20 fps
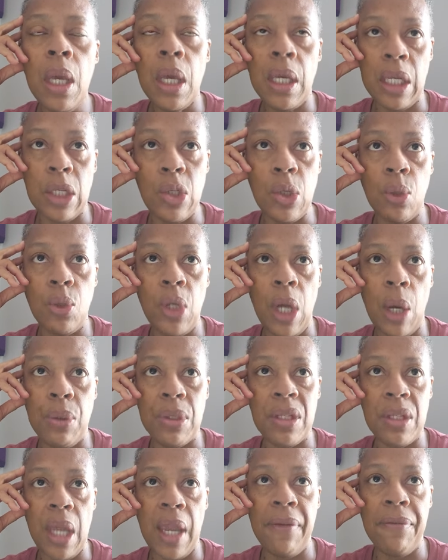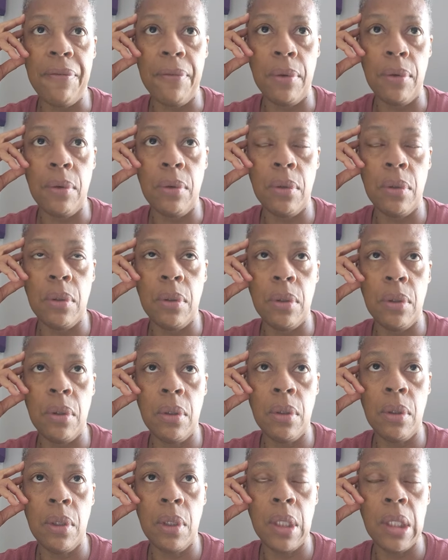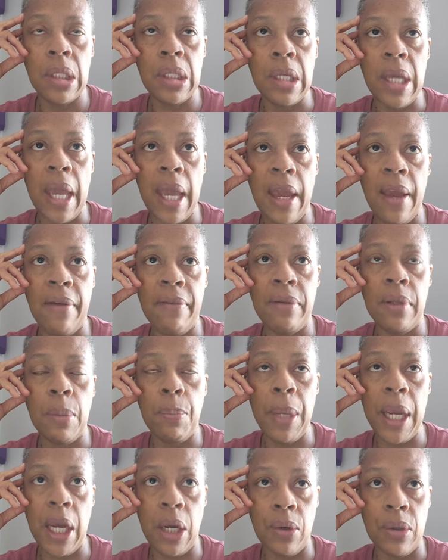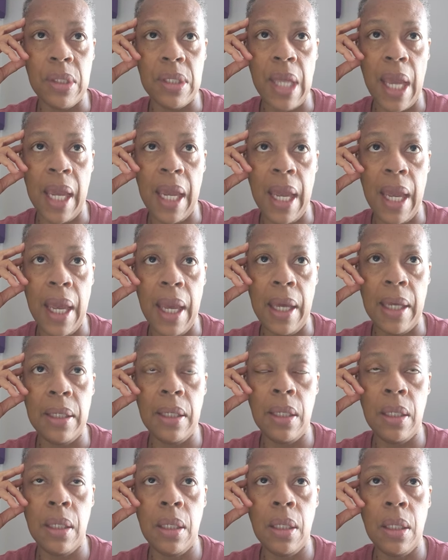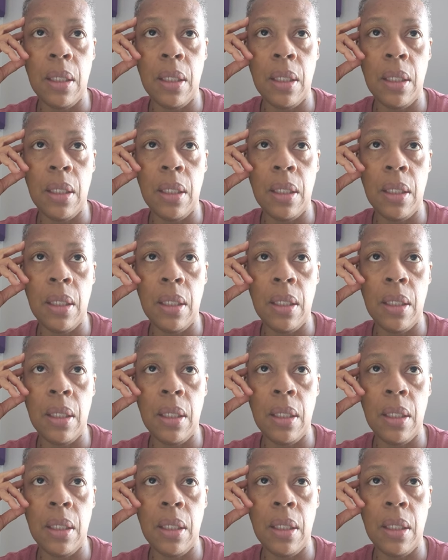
And I told you I was thankful to have the parents I had